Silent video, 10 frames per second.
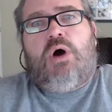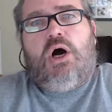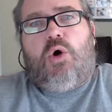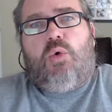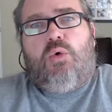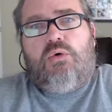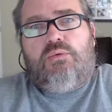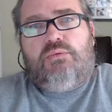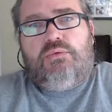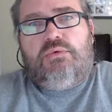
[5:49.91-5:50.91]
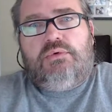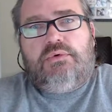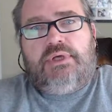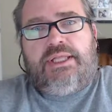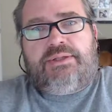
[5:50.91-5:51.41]
hole
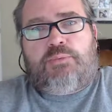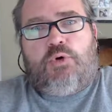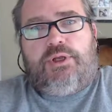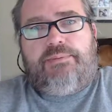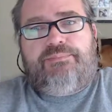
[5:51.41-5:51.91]
at the point.